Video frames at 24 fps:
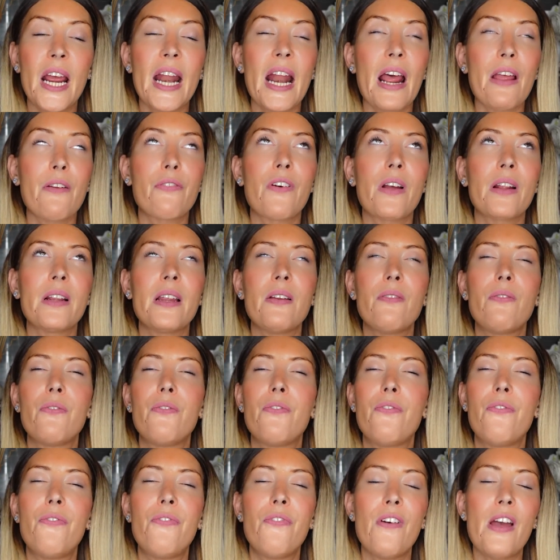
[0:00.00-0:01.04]
And I find
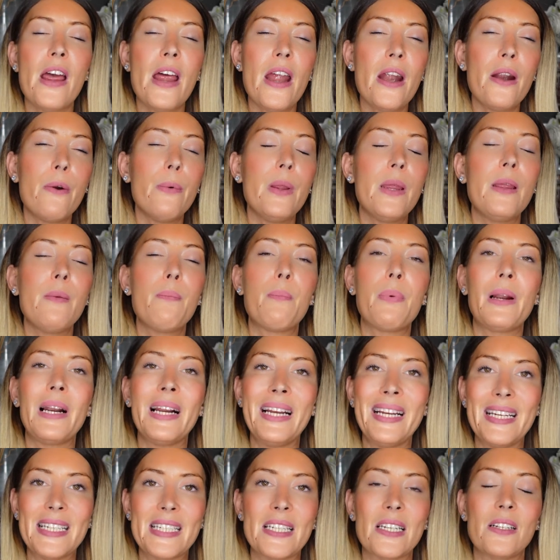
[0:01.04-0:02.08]
it very
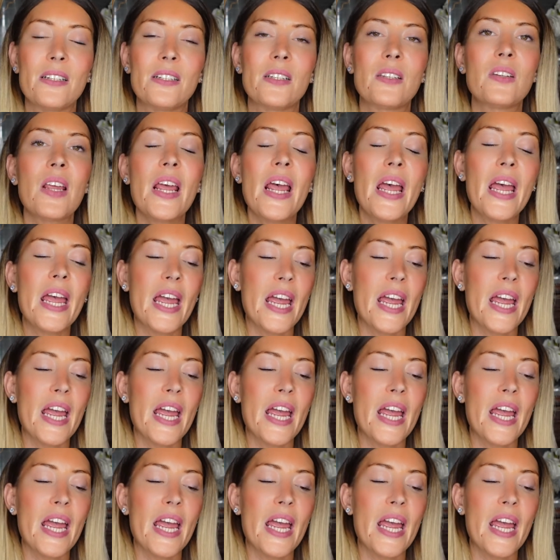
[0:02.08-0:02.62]
pleasant,